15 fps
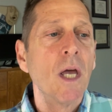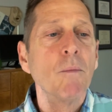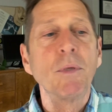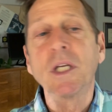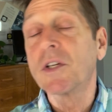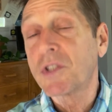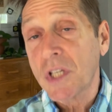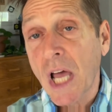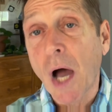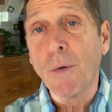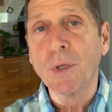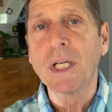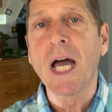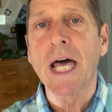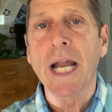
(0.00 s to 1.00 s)
Because now
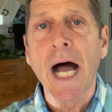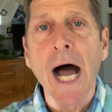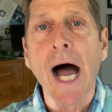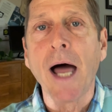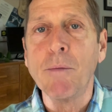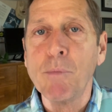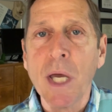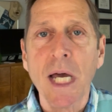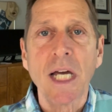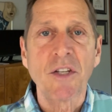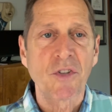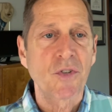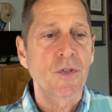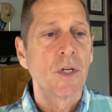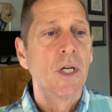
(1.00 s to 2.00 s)
we got a hot
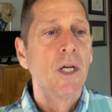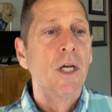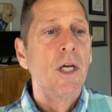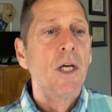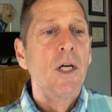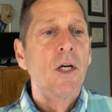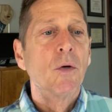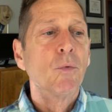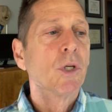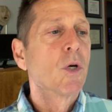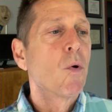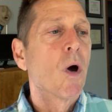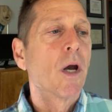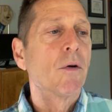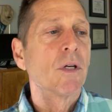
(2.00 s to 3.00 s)
mess
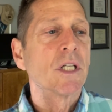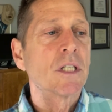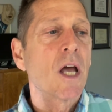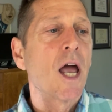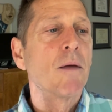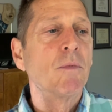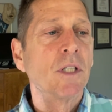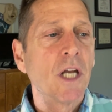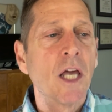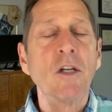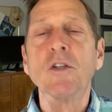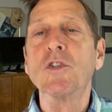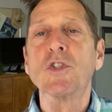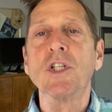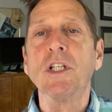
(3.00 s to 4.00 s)
requiring time and
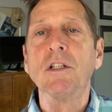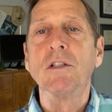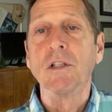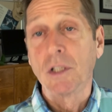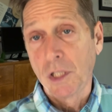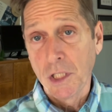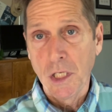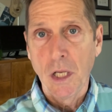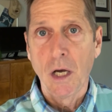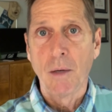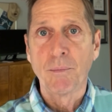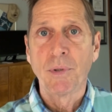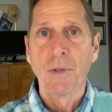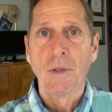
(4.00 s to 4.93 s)
energy to clean up.